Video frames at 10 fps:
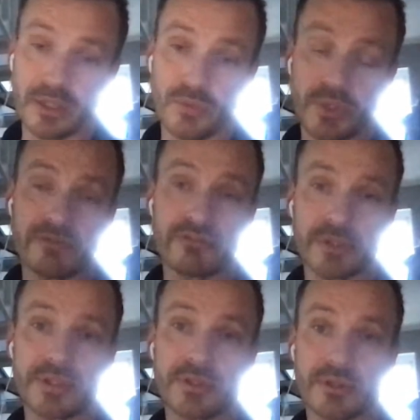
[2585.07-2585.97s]
we
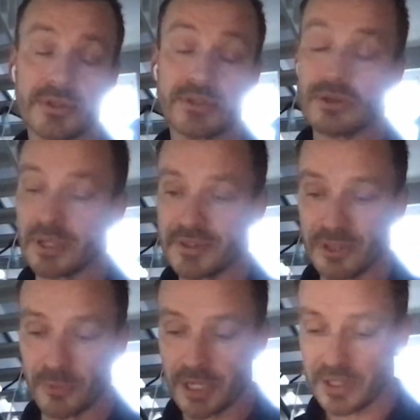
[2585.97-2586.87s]
for sure, sorry
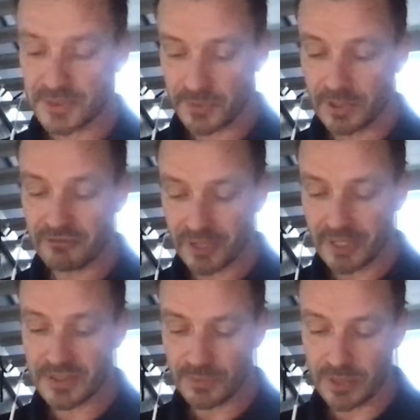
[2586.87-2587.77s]
Samuel, I just want to
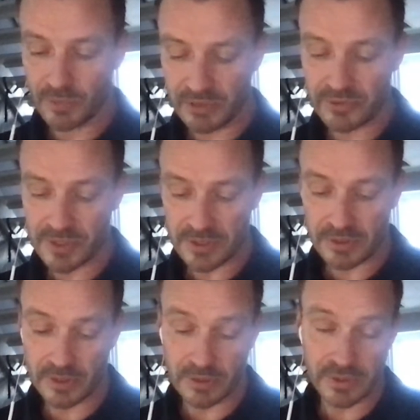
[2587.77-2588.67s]
finish. We for
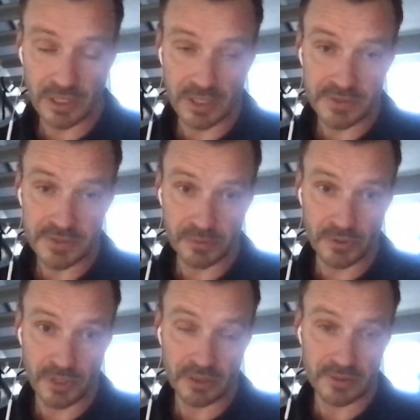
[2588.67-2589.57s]
sure utilize
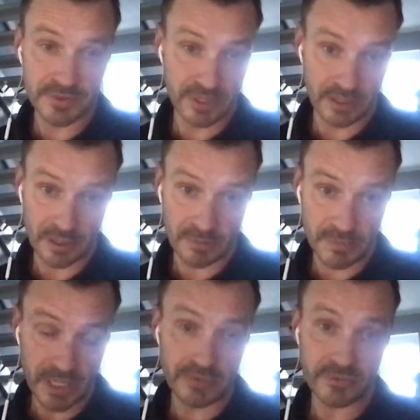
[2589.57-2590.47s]
operators in the
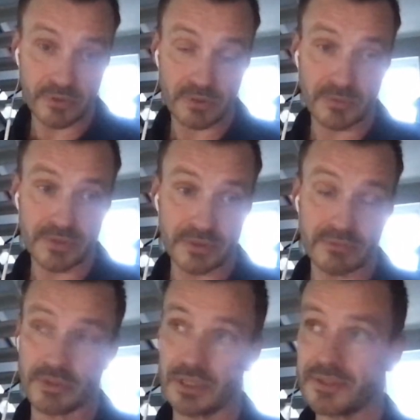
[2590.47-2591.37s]
platform.
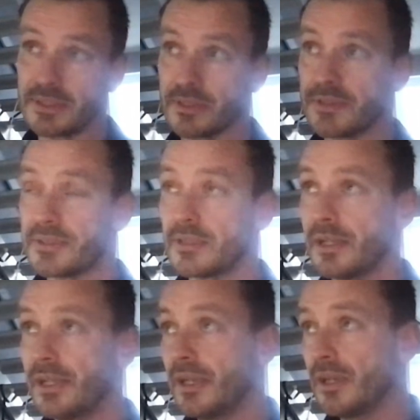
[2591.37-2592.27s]
So for instance,
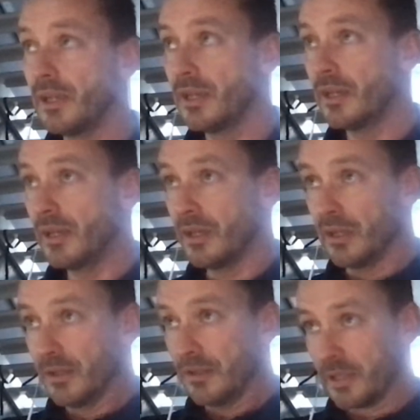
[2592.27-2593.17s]

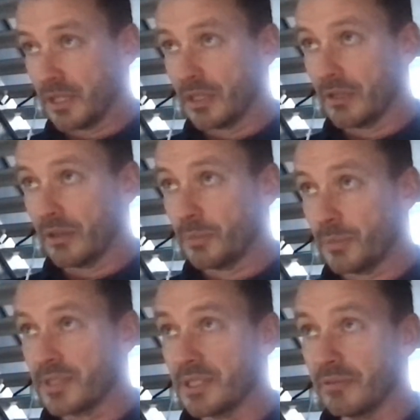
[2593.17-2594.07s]

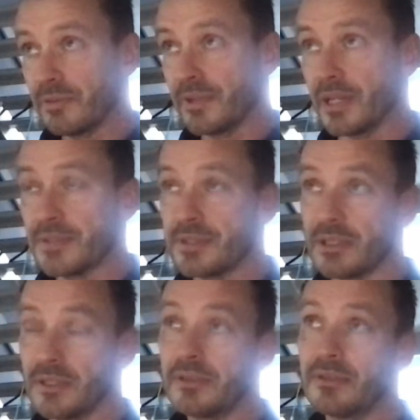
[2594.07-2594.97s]
OpenShift has
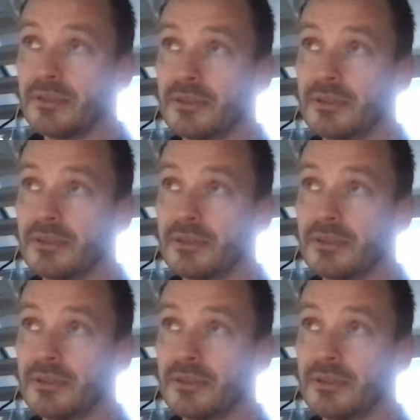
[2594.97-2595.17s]
a